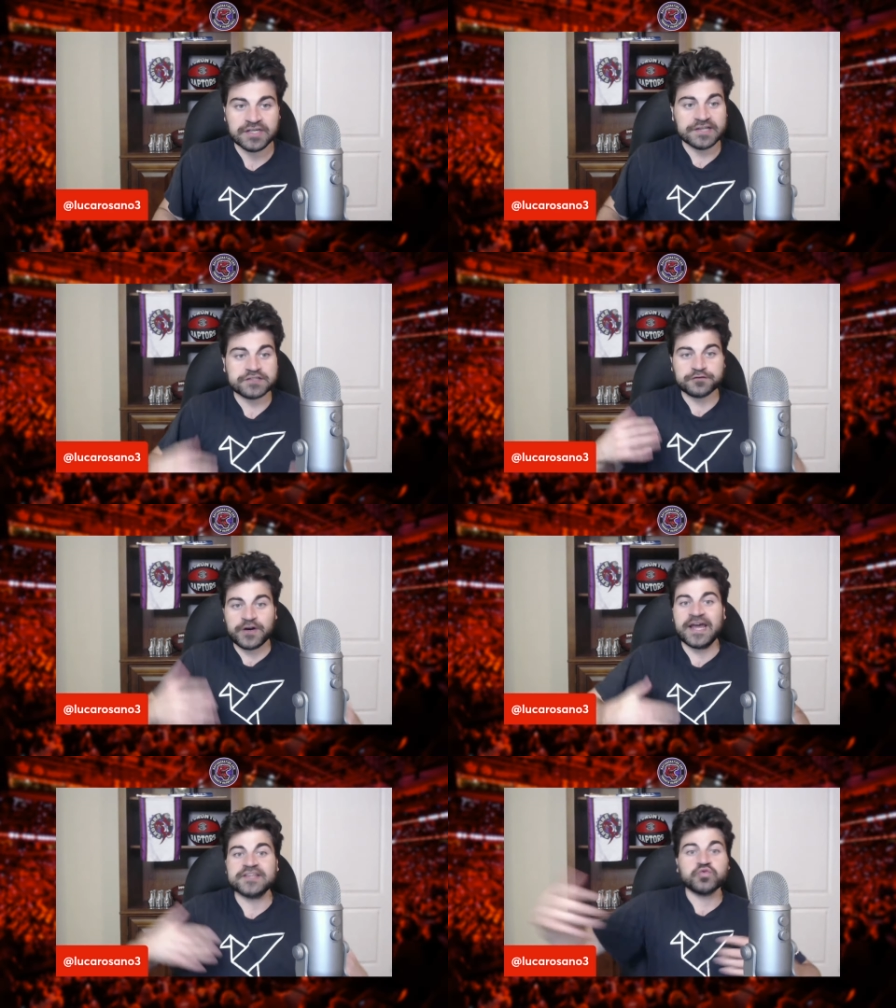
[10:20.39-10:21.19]
as
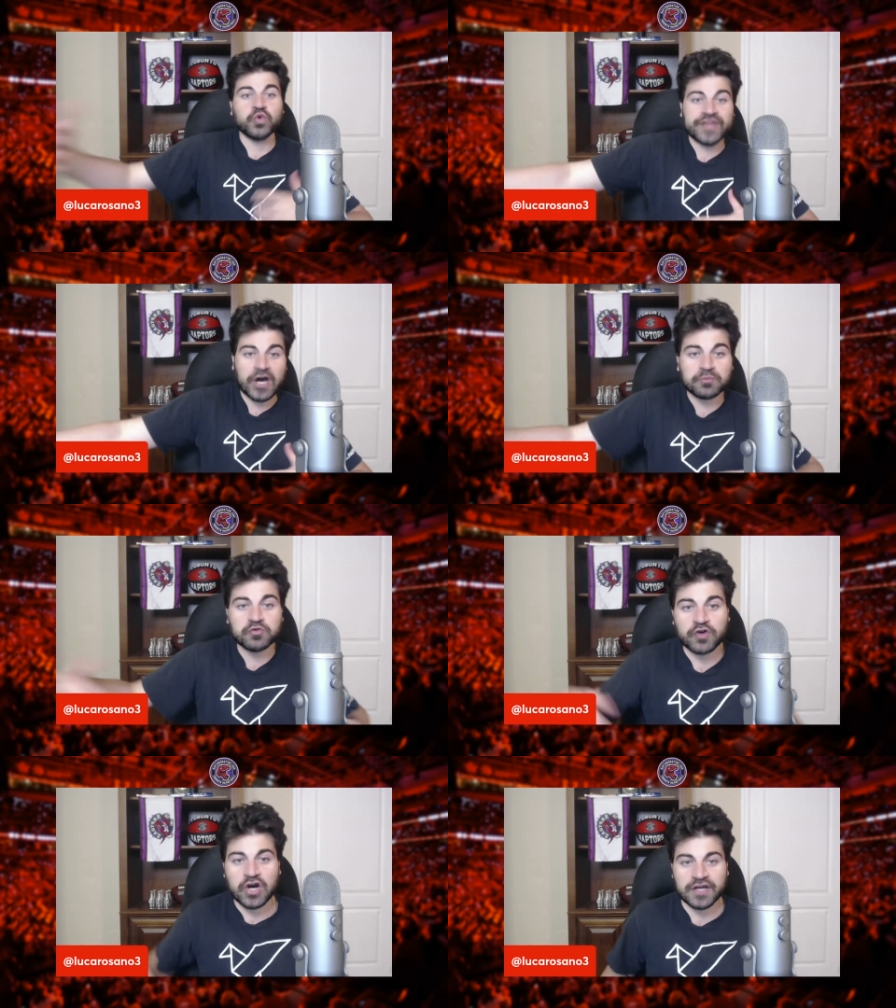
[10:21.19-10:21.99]
France will now
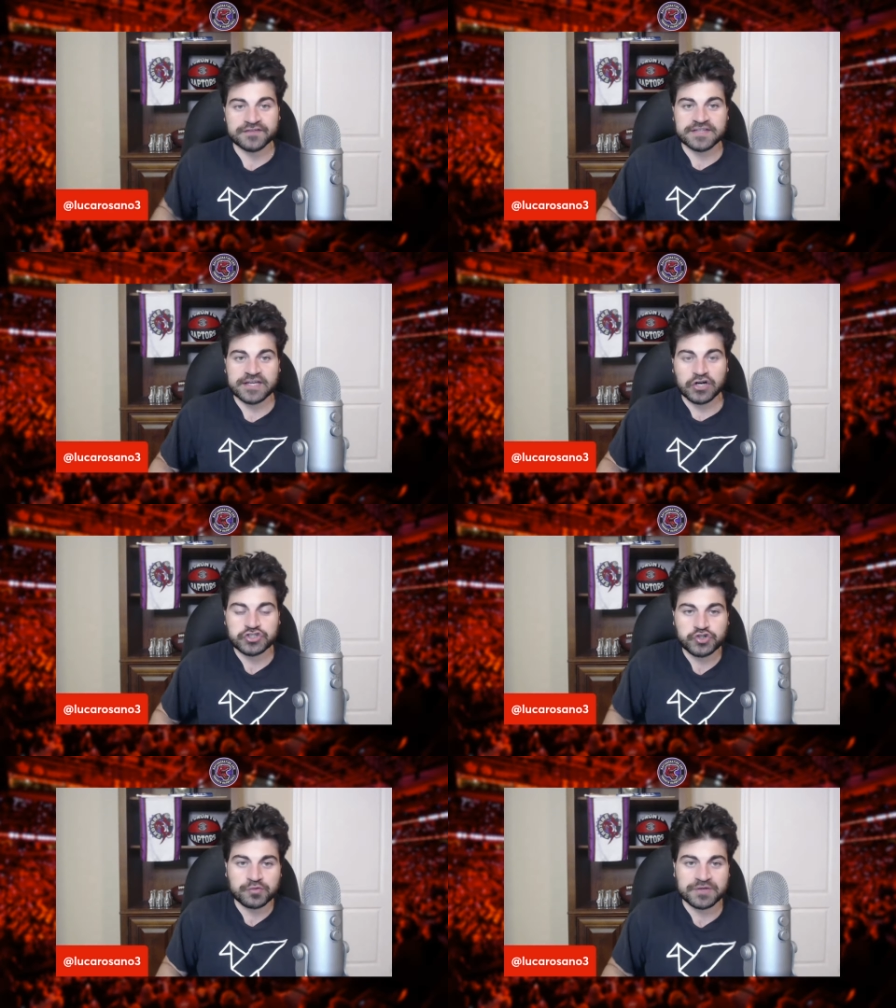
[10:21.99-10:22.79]
move on to take on
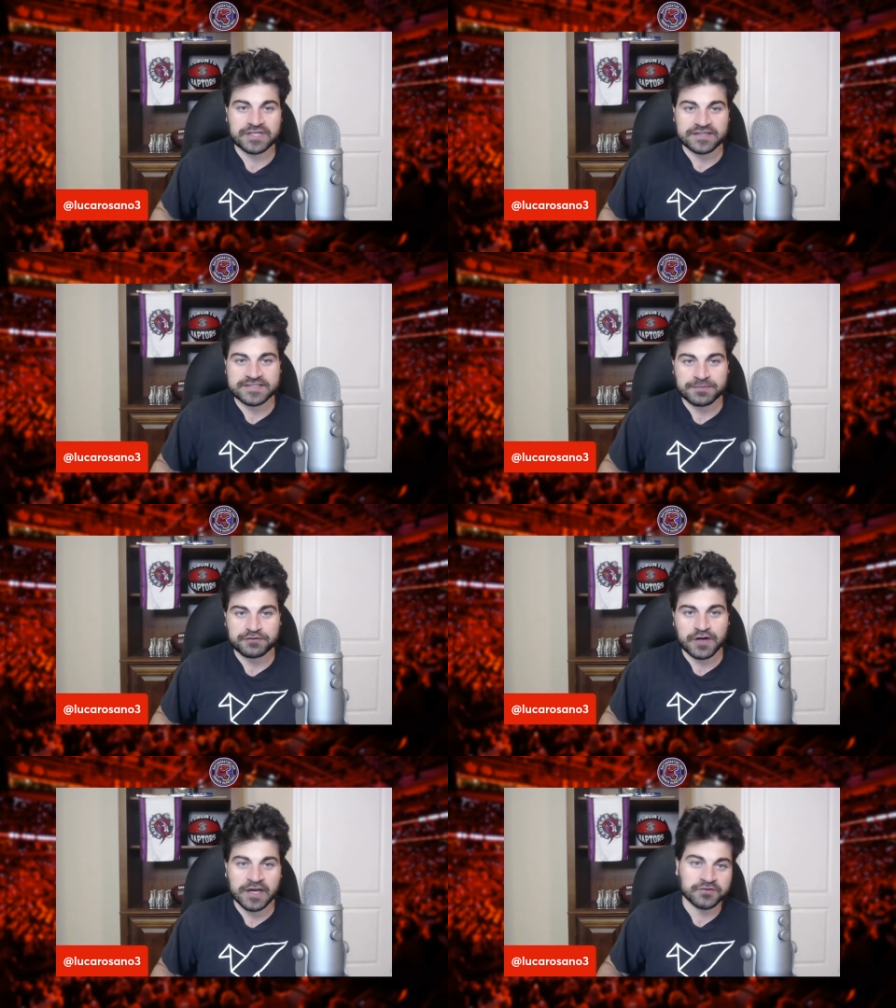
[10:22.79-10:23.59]
Germany in the
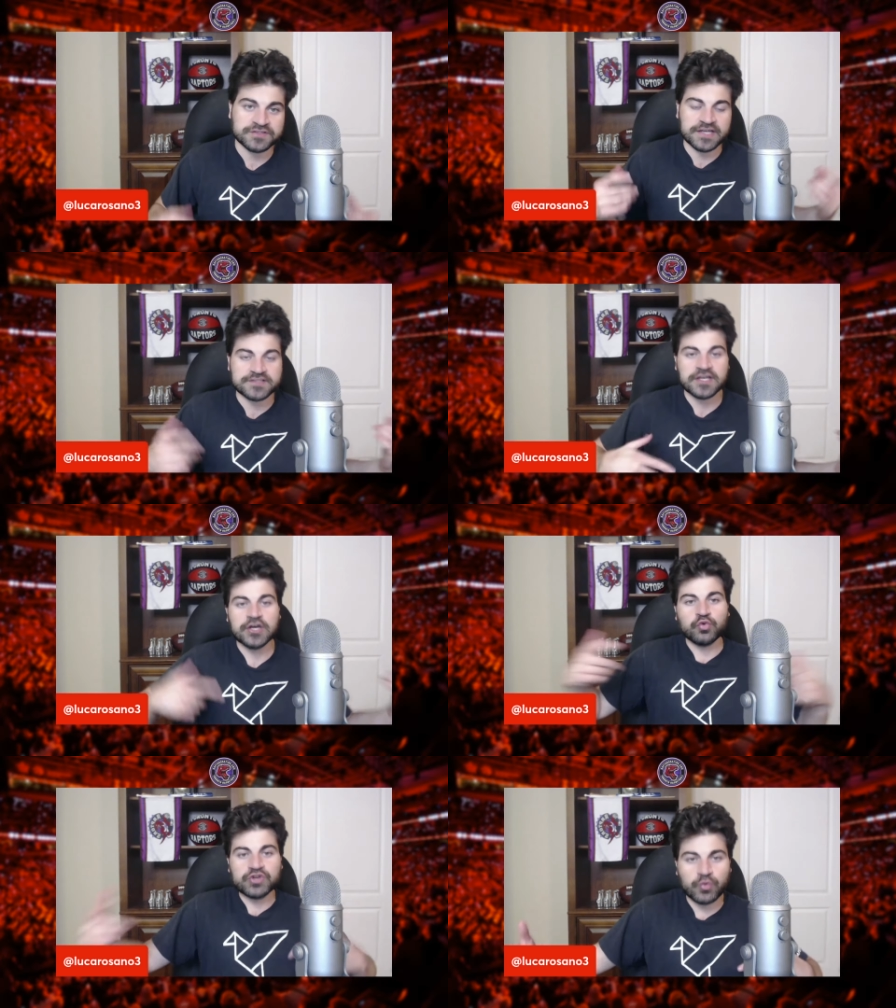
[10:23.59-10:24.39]
semifinals as
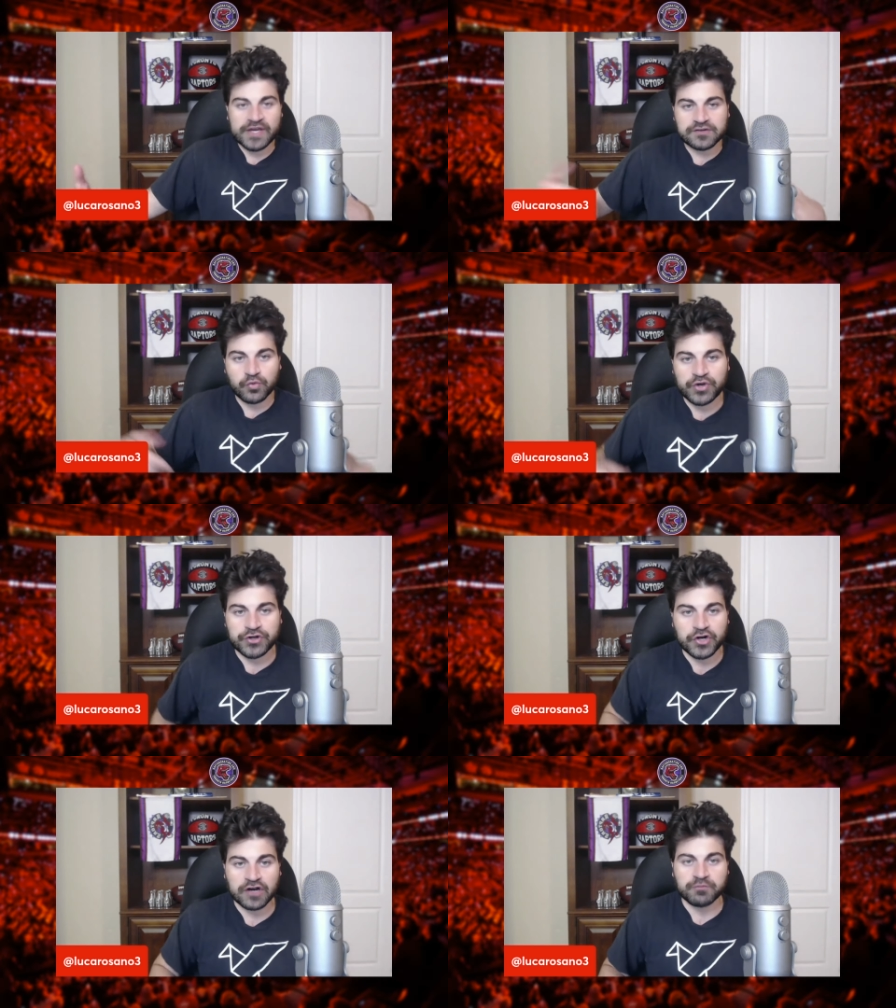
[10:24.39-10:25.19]
we await the
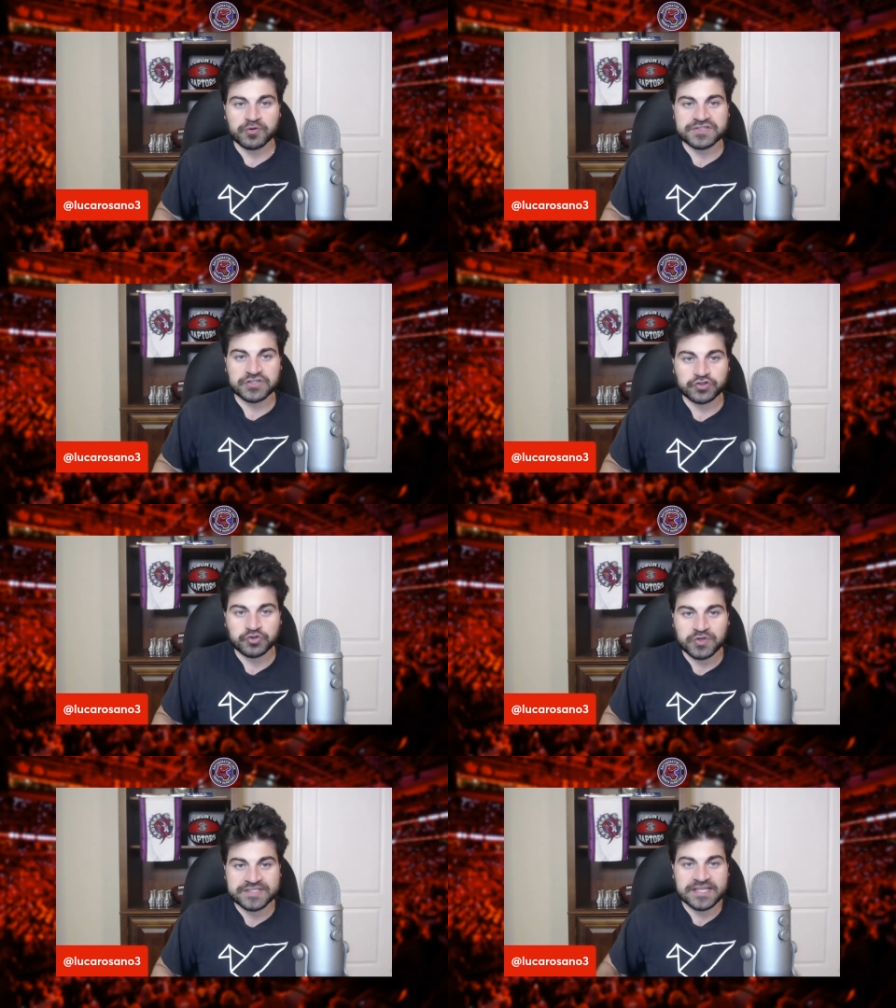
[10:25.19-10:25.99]
winner of Brazil
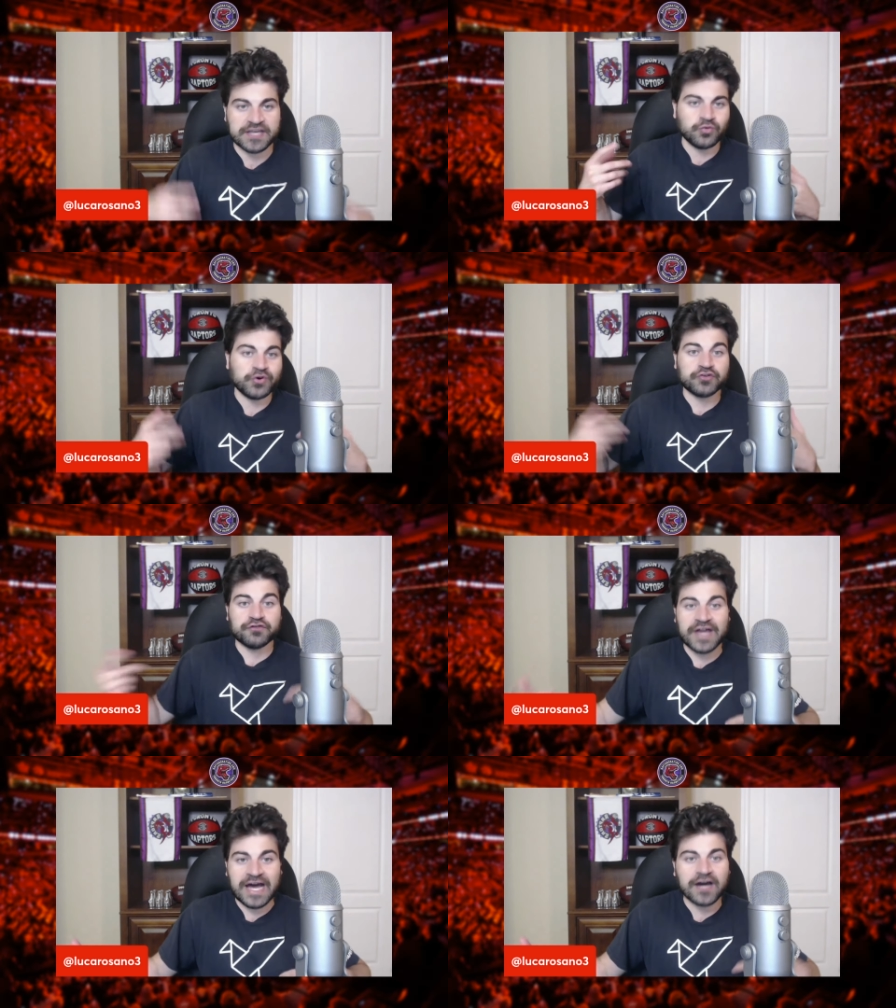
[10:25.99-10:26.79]
USA. The winner of
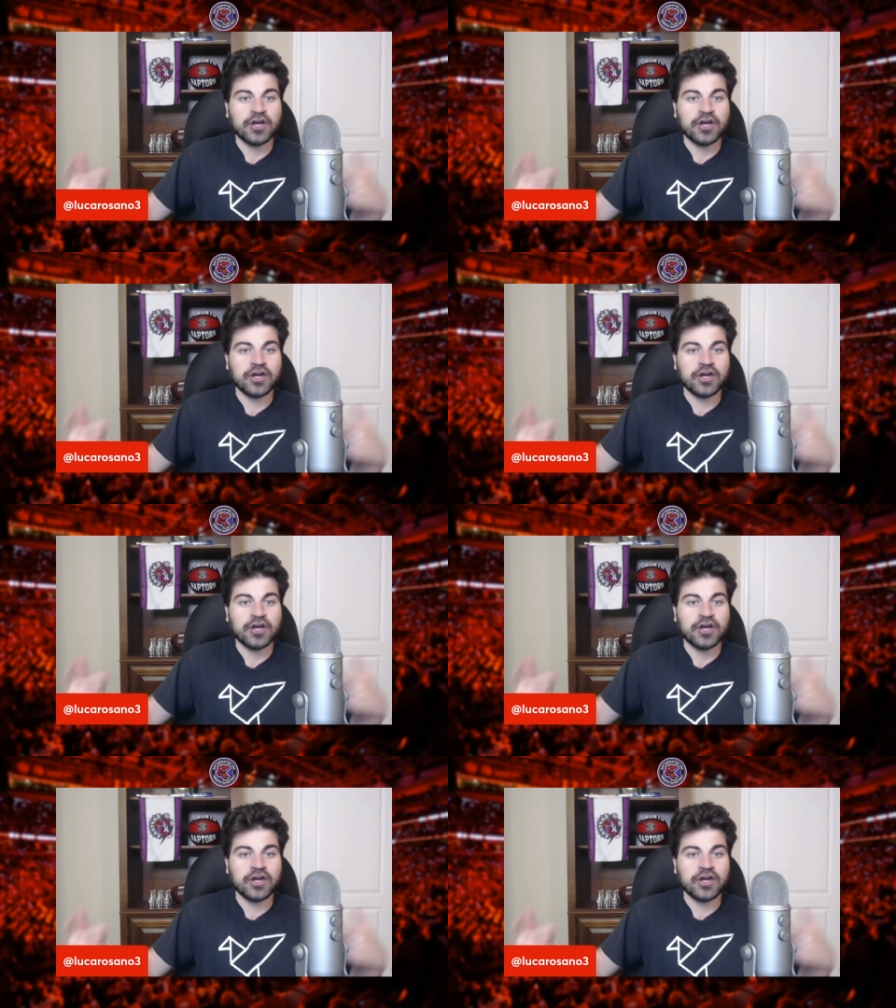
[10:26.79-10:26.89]
that